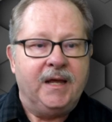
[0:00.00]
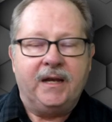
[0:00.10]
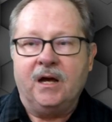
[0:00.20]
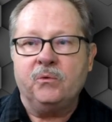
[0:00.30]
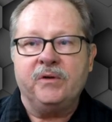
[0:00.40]

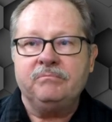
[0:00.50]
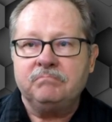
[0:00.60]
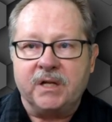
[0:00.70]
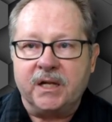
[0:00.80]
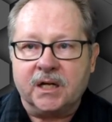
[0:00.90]
Now we
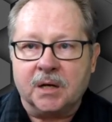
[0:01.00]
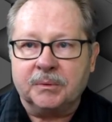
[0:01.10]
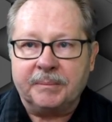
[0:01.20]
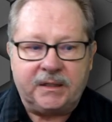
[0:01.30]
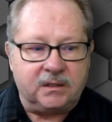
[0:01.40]
need a
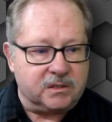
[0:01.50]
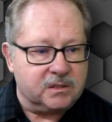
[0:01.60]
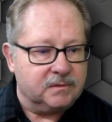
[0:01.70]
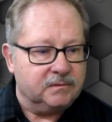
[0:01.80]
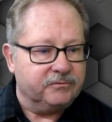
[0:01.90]
couple buttons.